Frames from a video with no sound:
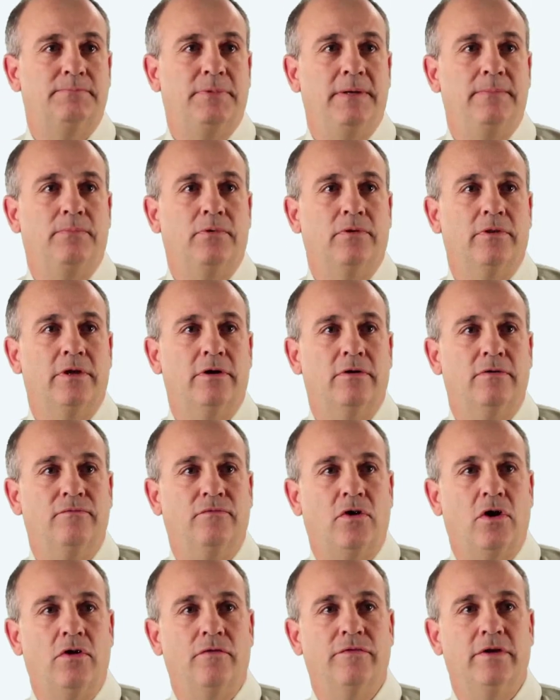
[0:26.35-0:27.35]
people that are
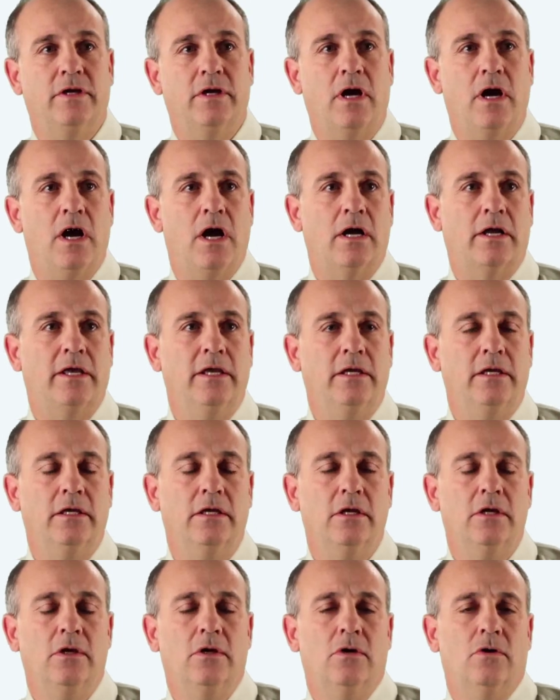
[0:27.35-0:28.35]
involved in hockey
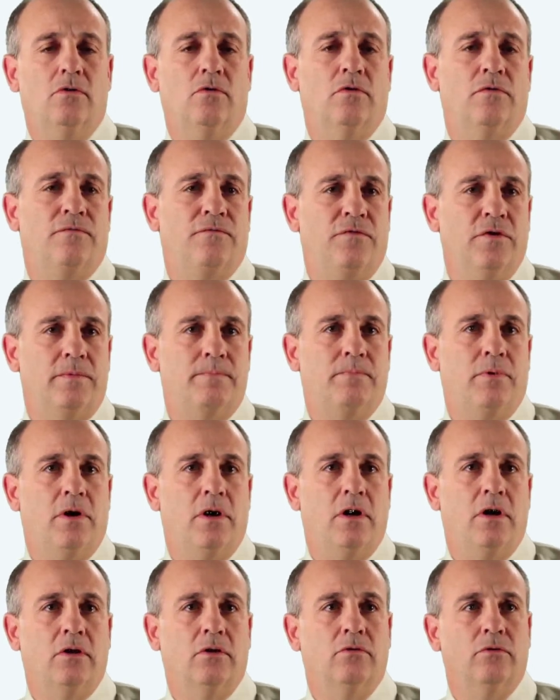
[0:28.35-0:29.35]
or
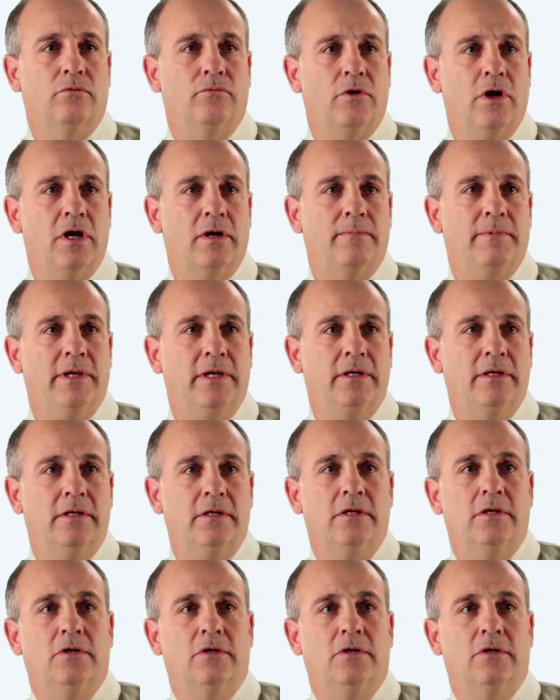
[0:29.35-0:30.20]
football or rugby.